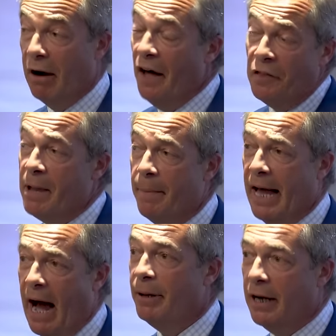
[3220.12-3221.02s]
there are other people
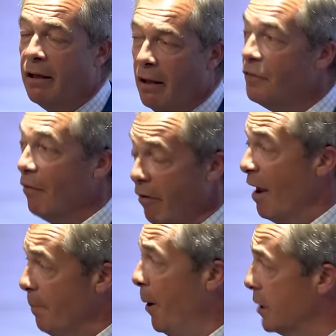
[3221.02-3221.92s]
out. I mean, there are
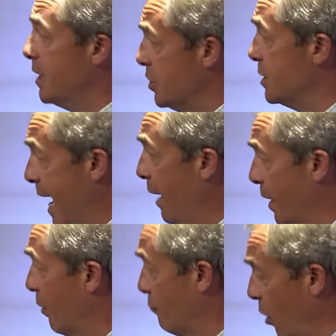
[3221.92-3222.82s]
other politicians out
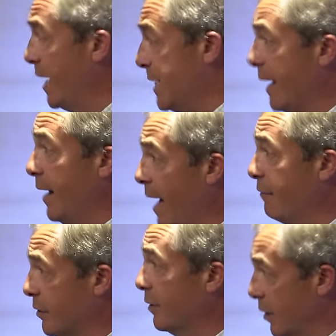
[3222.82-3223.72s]
there on right and
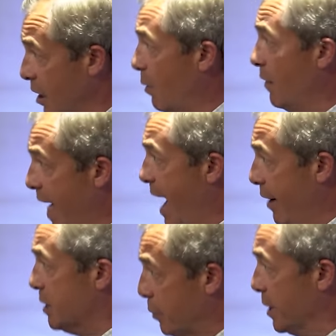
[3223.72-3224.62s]
left who are
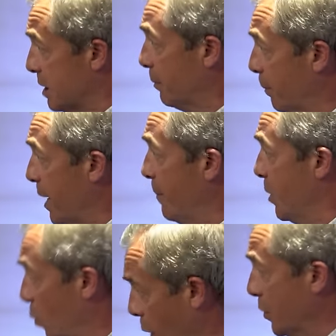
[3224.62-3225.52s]
there as principled
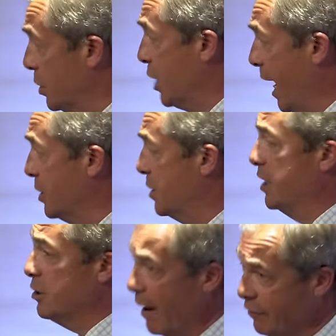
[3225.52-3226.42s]
people who want to change
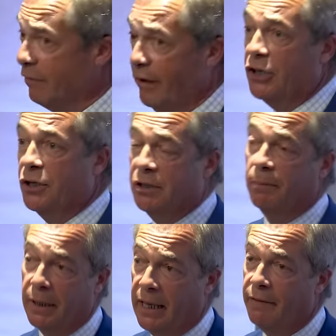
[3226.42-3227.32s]
things, who have convictions
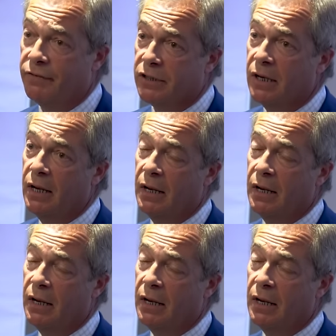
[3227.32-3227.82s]
and beliefs.